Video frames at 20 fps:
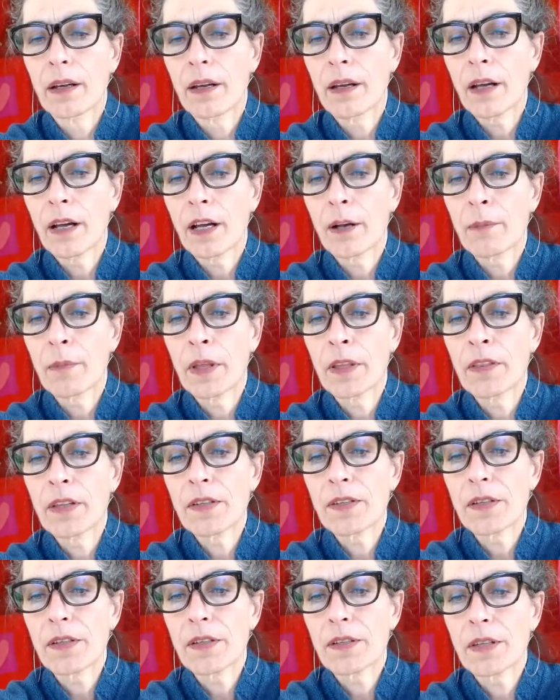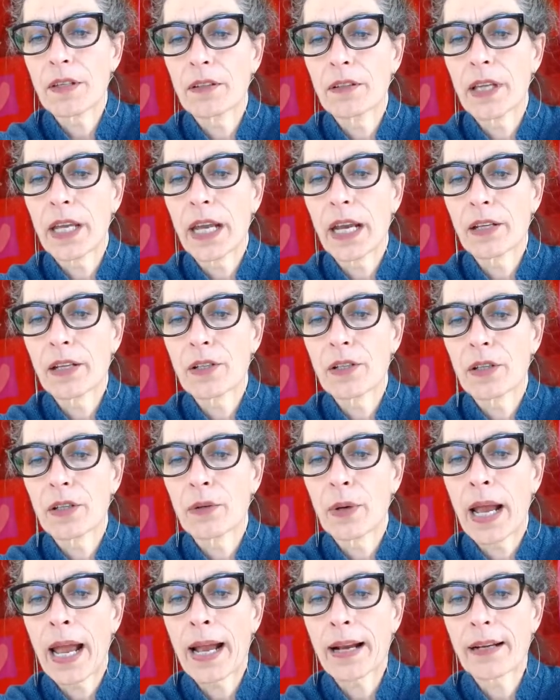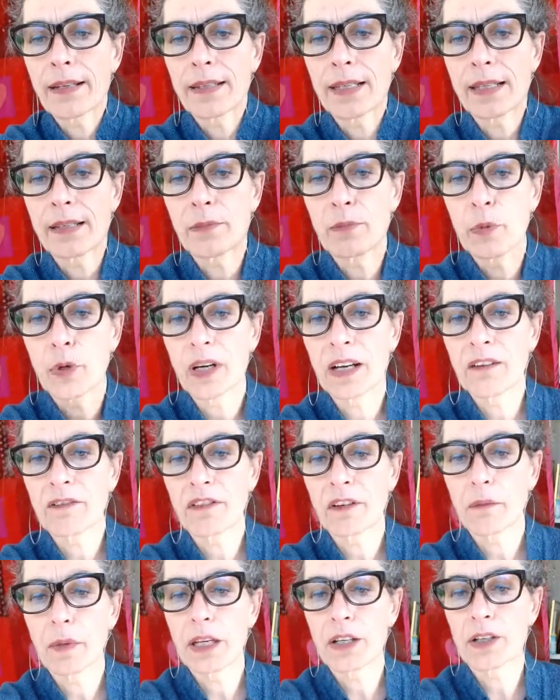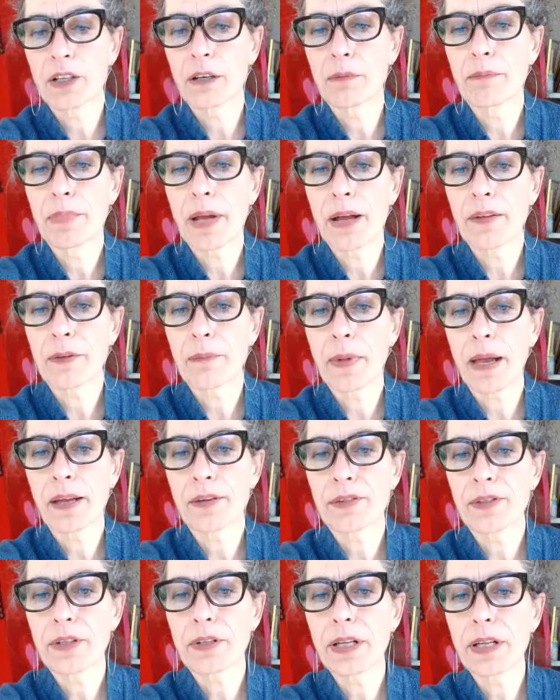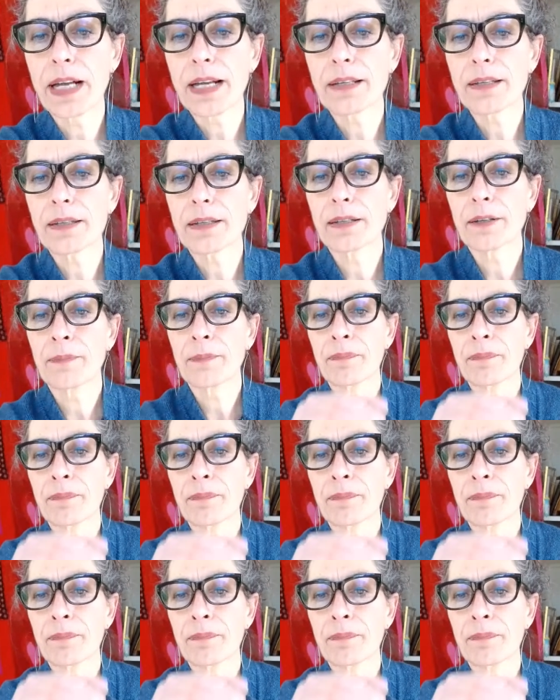And this is the link to access more information about the masterclass.